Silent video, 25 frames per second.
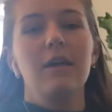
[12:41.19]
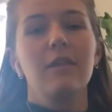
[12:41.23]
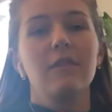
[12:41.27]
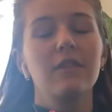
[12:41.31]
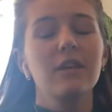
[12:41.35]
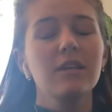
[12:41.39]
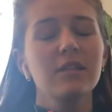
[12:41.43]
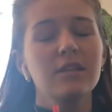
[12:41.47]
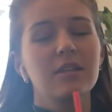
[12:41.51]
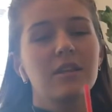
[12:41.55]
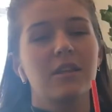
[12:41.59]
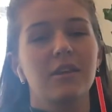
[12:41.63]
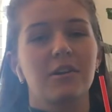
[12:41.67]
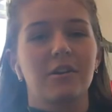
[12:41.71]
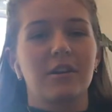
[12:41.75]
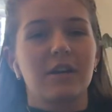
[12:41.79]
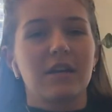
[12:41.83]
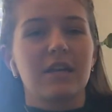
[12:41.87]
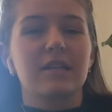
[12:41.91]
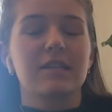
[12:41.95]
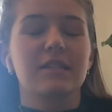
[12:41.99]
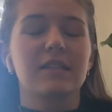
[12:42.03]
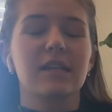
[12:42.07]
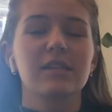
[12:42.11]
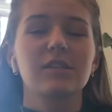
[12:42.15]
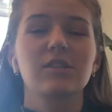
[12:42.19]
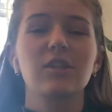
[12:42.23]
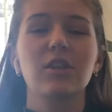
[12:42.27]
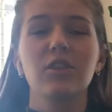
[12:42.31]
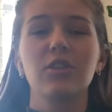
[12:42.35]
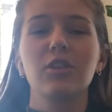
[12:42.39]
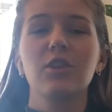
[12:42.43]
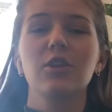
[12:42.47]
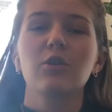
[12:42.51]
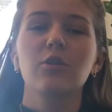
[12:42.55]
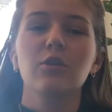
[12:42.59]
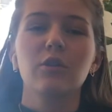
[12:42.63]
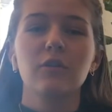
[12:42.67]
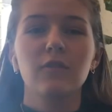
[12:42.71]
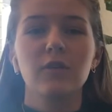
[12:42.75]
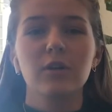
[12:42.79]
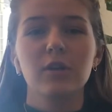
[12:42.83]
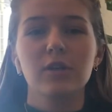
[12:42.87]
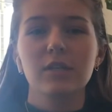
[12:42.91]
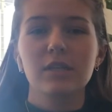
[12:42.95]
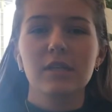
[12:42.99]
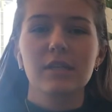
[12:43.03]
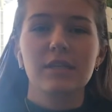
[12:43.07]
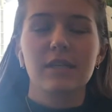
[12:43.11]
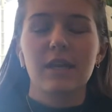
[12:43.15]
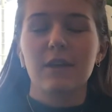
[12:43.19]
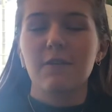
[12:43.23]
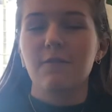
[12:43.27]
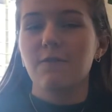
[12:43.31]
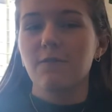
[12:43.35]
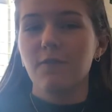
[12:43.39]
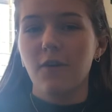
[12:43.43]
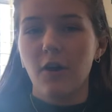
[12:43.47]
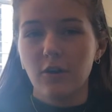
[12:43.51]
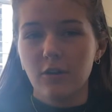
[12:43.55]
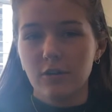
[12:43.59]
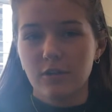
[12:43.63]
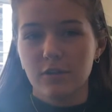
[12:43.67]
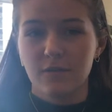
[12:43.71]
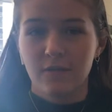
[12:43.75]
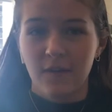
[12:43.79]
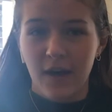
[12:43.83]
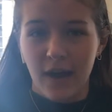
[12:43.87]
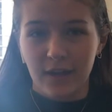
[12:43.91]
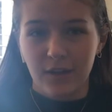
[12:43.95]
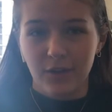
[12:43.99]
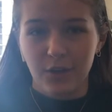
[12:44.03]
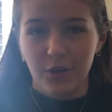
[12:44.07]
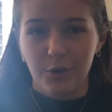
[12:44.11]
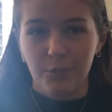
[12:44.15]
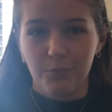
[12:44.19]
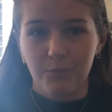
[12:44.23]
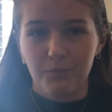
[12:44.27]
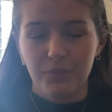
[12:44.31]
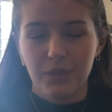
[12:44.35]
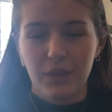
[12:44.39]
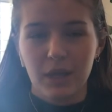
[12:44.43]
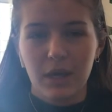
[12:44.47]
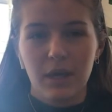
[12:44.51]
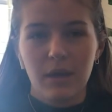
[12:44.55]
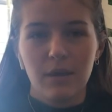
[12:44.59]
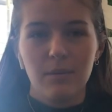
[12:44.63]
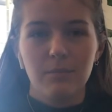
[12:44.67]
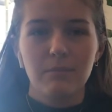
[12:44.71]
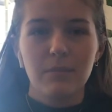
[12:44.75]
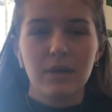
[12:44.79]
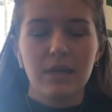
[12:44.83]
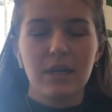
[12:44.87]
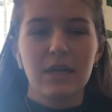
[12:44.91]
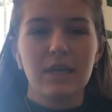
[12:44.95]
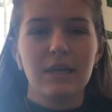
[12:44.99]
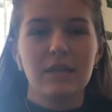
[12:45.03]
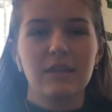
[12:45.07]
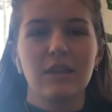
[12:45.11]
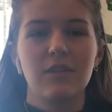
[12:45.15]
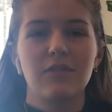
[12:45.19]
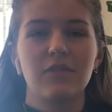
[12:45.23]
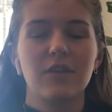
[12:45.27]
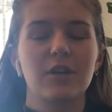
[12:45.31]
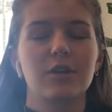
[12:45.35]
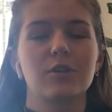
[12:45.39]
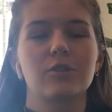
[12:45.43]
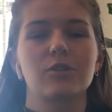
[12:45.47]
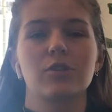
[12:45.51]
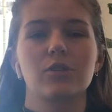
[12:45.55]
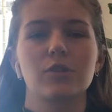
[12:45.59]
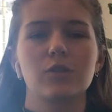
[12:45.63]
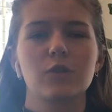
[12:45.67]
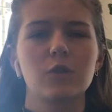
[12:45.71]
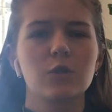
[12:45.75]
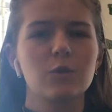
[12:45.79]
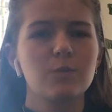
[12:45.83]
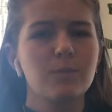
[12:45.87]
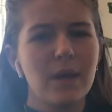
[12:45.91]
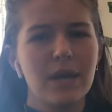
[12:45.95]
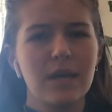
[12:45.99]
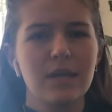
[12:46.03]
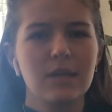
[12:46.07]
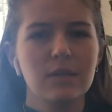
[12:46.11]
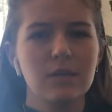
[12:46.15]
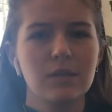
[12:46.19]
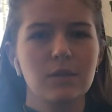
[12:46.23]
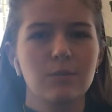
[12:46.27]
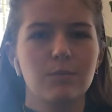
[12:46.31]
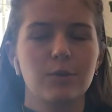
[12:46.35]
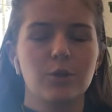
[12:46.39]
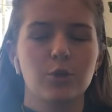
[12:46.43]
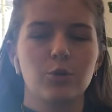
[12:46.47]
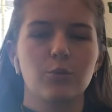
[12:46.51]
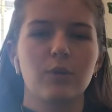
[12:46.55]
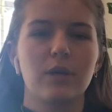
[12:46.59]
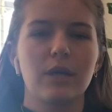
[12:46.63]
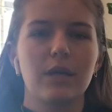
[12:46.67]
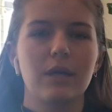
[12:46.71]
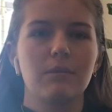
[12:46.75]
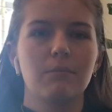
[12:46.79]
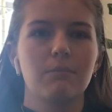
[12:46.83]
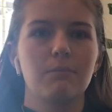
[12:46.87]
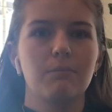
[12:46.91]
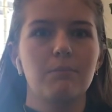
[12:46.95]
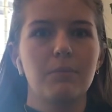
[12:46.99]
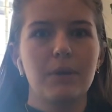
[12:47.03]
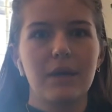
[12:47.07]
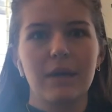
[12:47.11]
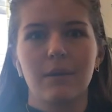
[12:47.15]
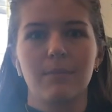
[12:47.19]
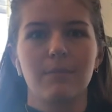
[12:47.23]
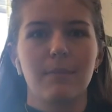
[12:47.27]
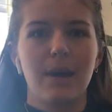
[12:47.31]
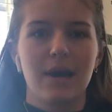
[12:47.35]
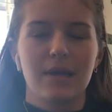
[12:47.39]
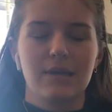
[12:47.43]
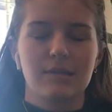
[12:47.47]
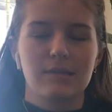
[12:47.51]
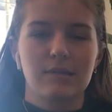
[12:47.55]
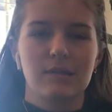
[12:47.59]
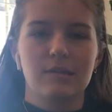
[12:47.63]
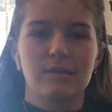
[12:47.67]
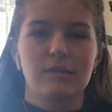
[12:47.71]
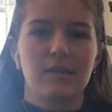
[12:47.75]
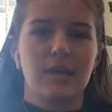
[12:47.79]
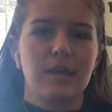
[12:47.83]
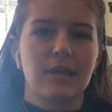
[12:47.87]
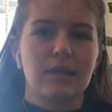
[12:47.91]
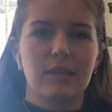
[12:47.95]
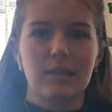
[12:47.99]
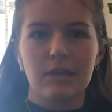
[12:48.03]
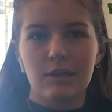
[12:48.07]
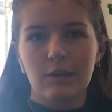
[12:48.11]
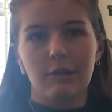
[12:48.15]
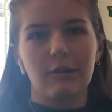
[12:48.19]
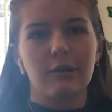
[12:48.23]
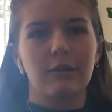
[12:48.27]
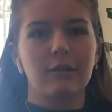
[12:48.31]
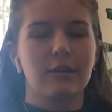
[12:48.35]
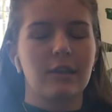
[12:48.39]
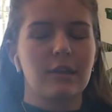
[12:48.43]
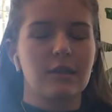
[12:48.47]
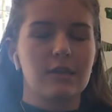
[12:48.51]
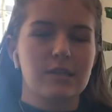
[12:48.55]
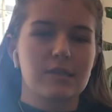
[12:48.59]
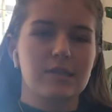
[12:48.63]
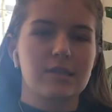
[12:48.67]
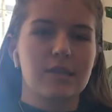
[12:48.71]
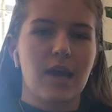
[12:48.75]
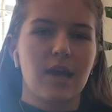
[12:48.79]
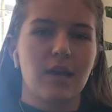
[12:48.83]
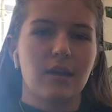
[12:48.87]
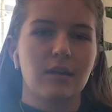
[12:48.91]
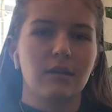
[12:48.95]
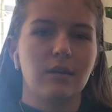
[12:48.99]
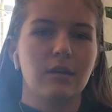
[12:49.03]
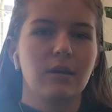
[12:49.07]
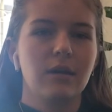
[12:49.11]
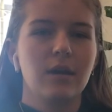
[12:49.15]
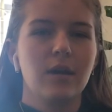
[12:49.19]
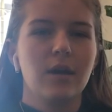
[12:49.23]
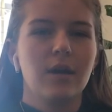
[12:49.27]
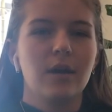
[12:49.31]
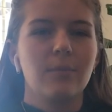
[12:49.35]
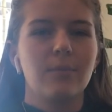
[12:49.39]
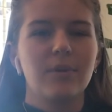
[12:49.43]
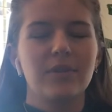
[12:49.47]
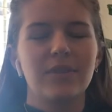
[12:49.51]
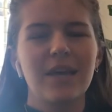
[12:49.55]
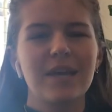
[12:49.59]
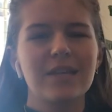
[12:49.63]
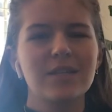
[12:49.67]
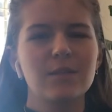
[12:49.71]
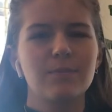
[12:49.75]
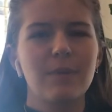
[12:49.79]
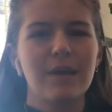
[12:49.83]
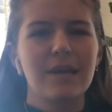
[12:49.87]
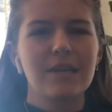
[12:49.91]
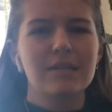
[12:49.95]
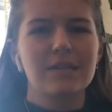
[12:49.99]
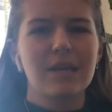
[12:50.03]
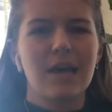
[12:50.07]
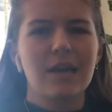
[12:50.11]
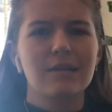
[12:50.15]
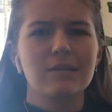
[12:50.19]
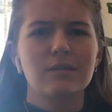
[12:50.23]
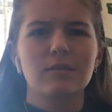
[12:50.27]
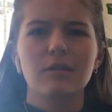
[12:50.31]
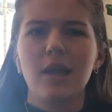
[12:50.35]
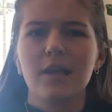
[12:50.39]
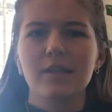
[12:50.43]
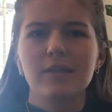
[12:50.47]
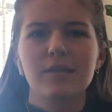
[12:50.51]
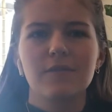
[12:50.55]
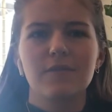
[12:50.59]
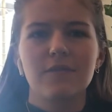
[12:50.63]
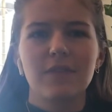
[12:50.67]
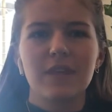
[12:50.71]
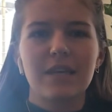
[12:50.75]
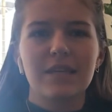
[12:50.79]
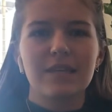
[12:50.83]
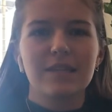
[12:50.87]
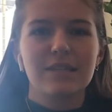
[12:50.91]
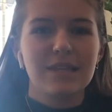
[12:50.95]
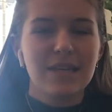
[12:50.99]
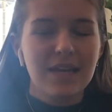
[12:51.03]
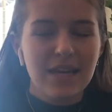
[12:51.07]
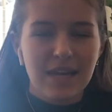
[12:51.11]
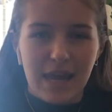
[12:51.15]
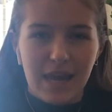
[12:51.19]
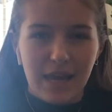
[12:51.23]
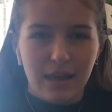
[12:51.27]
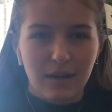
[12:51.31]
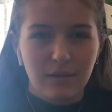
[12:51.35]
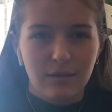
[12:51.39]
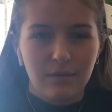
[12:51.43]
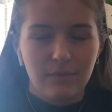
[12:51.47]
This theory says that the universe is a false vacuum, meaning that there's space between big masses like the Earth and the Sun, but that space has lots of things in it.